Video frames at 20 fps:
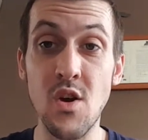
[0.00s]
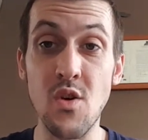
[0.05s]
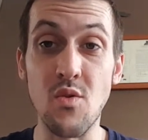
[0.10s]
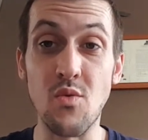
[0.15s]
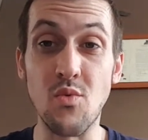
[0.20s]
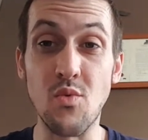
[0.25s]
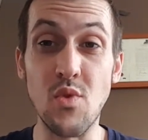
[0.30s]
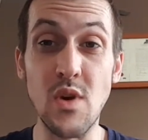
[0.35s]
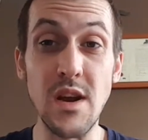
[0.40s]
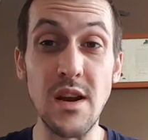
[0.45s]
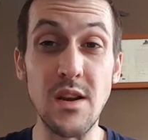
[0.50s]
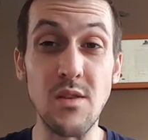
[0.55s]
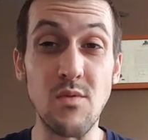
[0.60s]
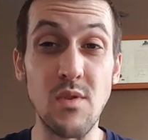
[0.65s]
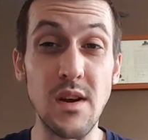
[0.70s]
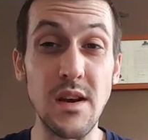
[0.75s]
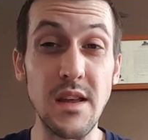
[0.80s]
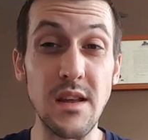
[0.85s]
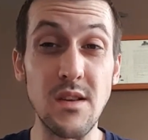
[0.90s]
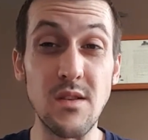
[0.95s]

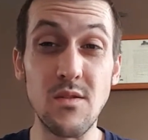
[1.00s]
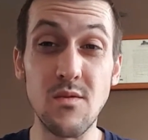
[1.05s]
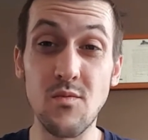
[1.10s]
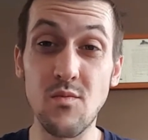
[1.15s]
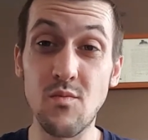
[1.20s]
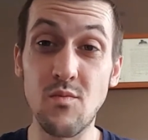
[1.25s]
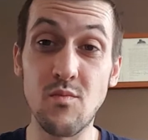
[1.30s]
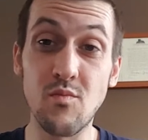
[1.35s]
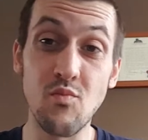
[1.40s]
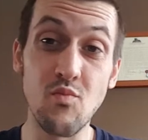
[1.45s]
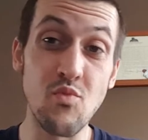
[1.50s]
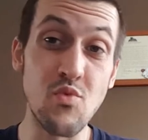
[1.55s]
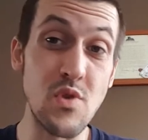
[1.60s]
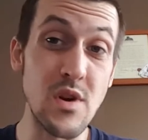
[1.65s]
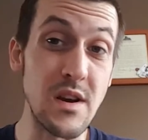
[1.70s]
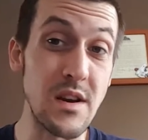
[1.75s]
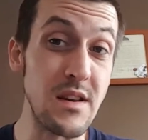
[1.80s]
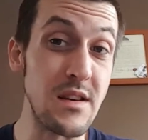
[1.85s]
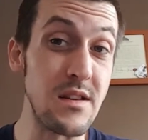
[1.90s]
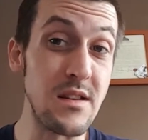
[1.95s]
Really
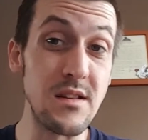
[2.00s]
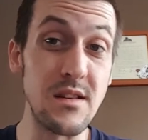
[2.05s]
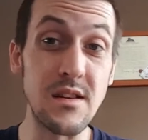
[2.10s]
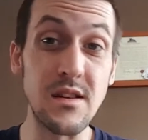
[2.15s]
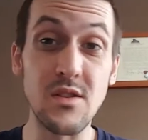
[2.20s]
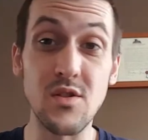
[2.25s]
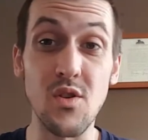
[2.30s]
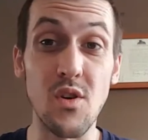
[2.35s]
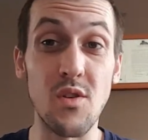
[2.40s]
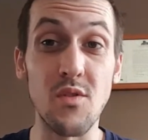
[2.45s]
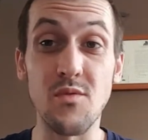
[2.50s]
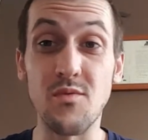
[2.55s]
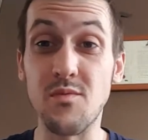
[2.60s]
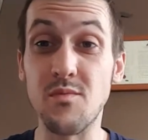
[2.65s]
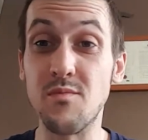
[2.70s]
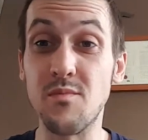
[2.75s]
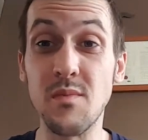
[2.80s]
sort of,